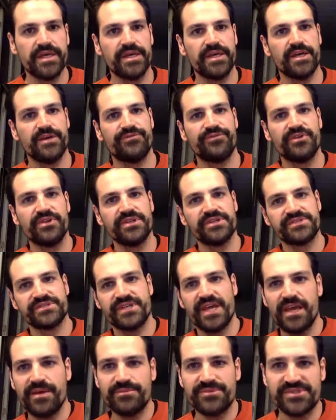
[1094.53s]
If in the
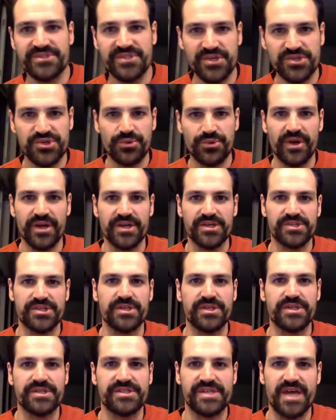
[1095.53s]
same
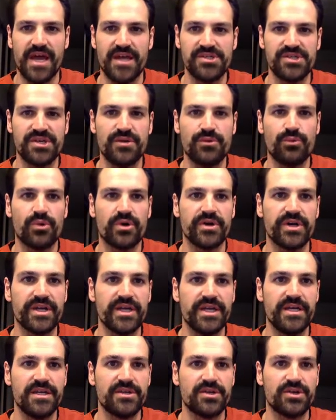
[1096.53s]
situation the tension were
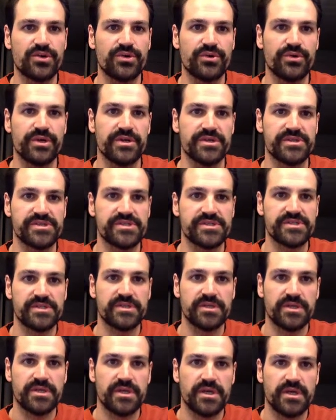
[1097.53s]
increased,
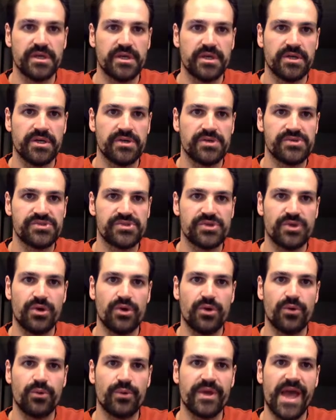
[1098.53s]

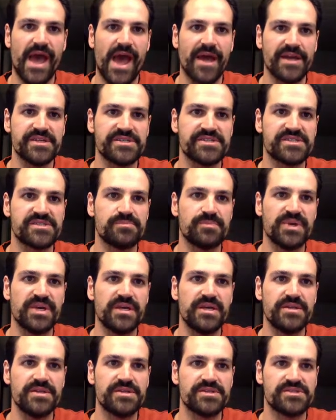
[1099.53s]
so we had a
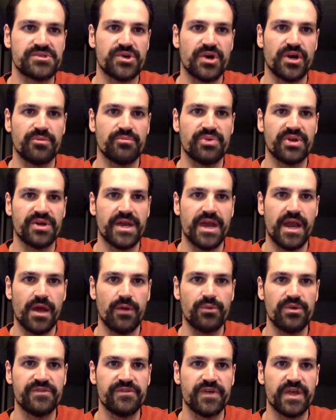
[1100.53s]
speed in the string, but now
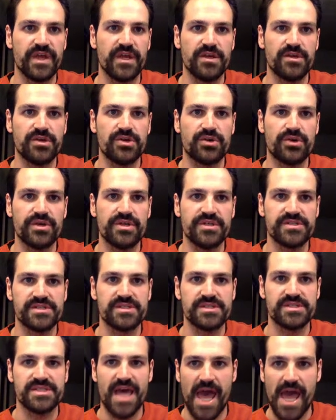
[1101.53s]
we've increased
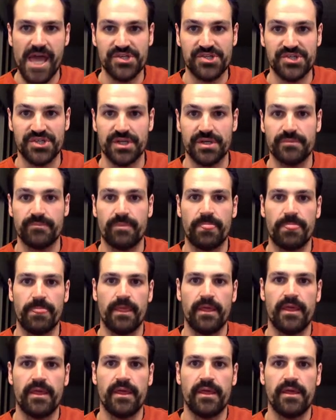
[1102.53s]
the tension,
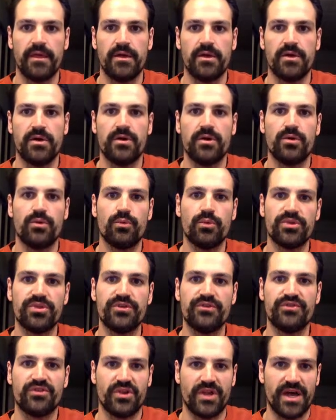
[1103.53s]
would the
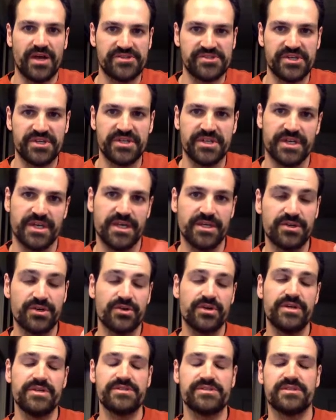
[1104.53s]
velocity
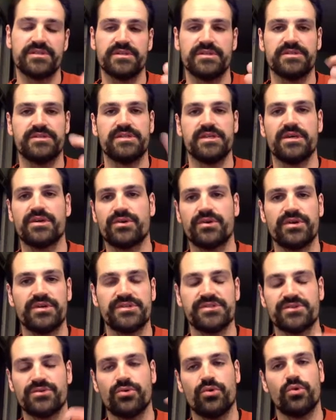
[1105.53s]
increase,
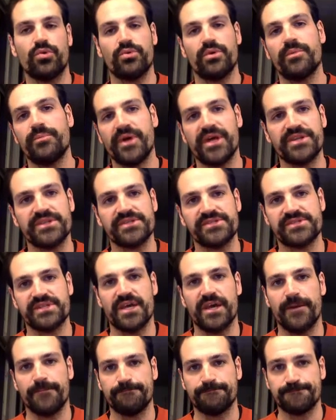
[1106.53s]
decrease, or remain the
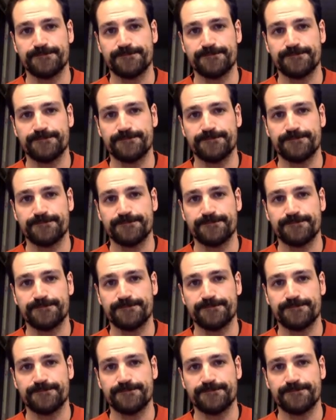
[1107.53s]
same?